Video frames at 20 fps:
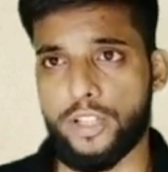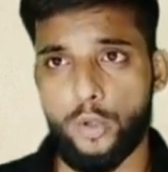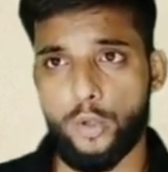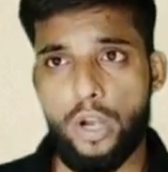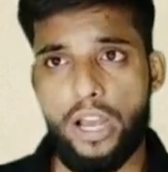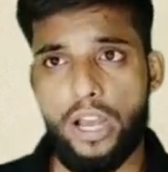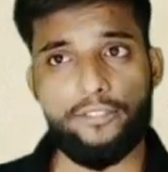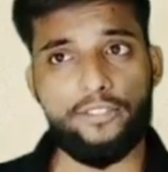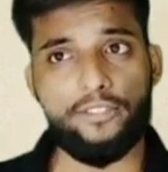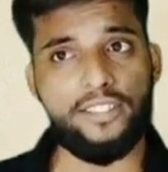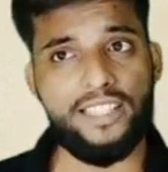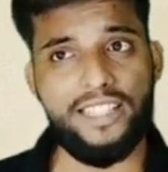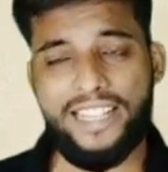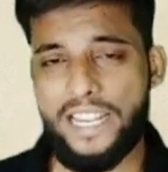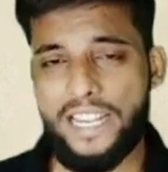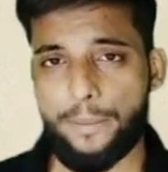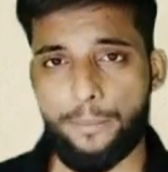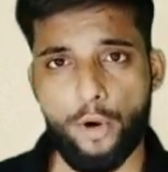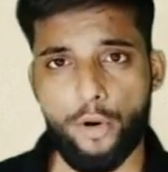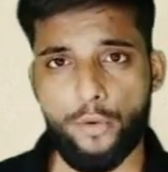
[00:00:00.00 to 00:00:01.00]
You have 3
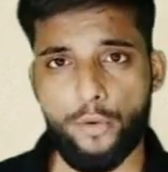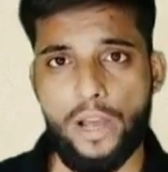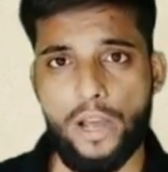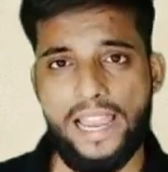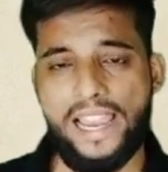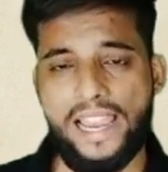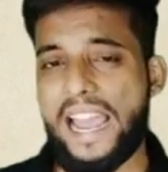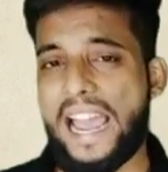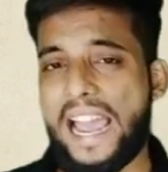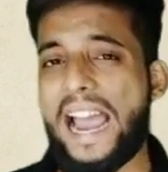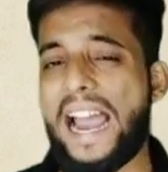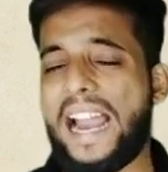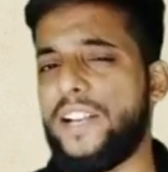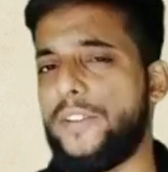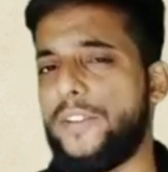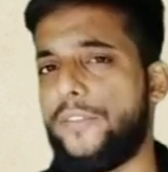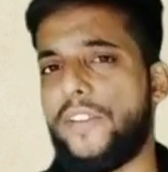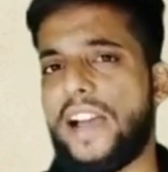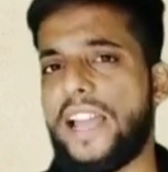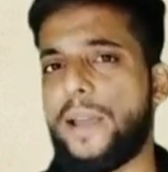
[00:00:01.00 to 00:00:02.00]
upon y
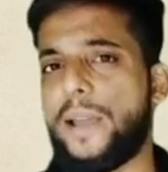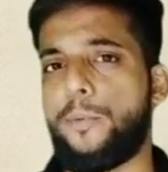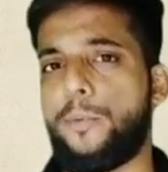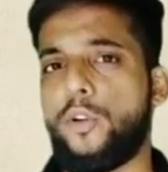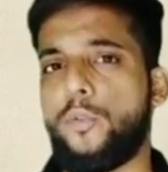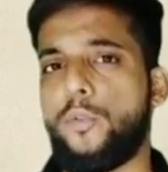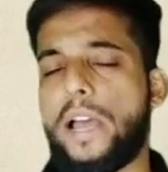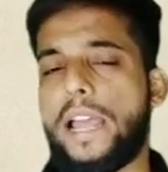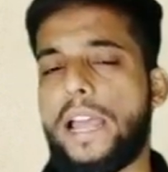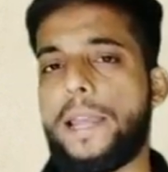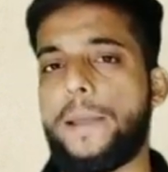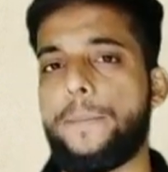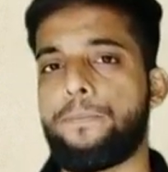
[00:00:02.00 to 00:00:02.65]
and 5 upon y.